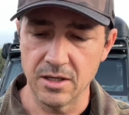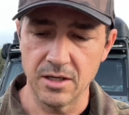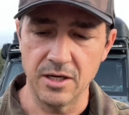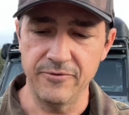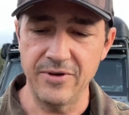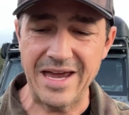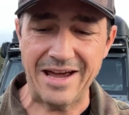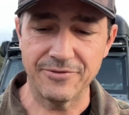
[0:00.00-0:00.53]

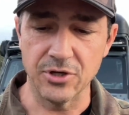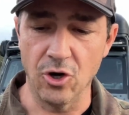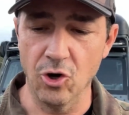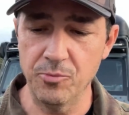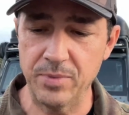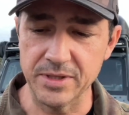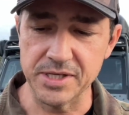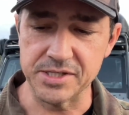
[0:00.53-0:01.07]
If you have to
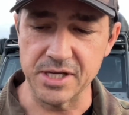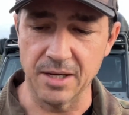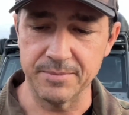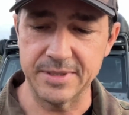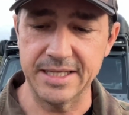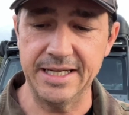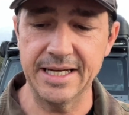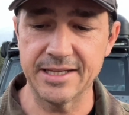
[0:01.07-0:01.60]
open this up
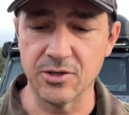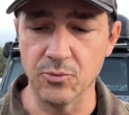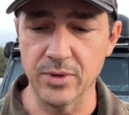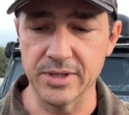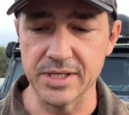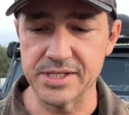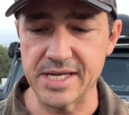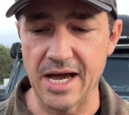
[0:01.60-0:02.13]
to get the
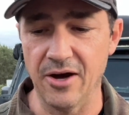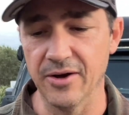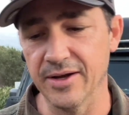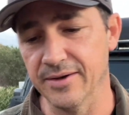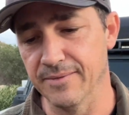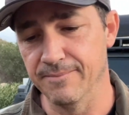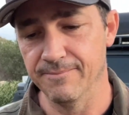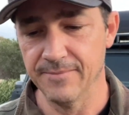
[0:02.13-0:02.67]
windlass out
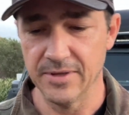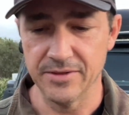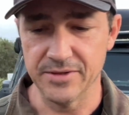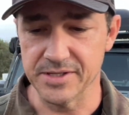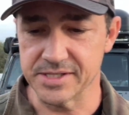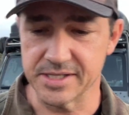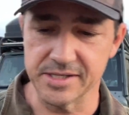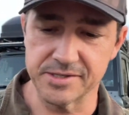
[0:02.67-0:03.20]
and
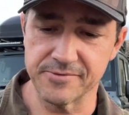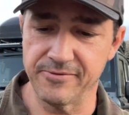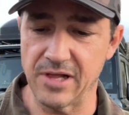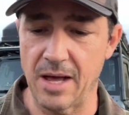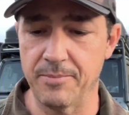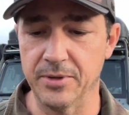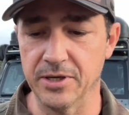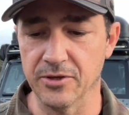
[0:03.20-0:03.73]
this is
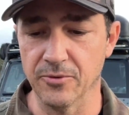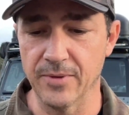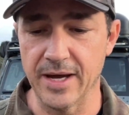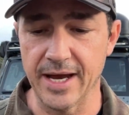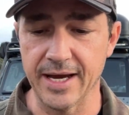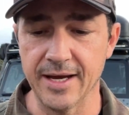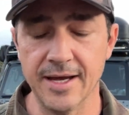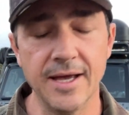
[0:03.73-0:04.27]
flopping in the
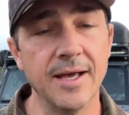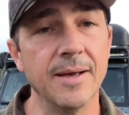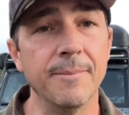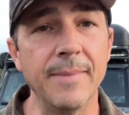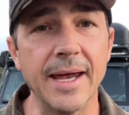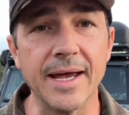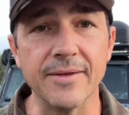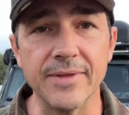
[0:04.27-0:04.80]
way,
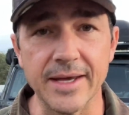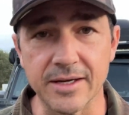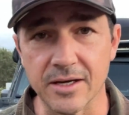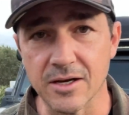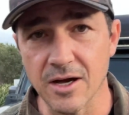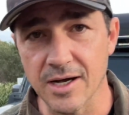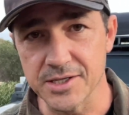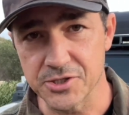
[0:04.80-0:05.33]
man, that could
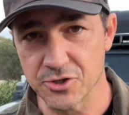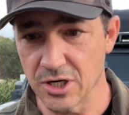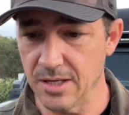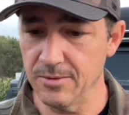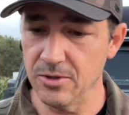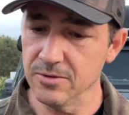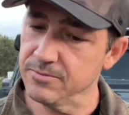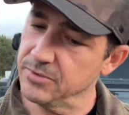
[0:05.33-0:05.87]
cause trouble.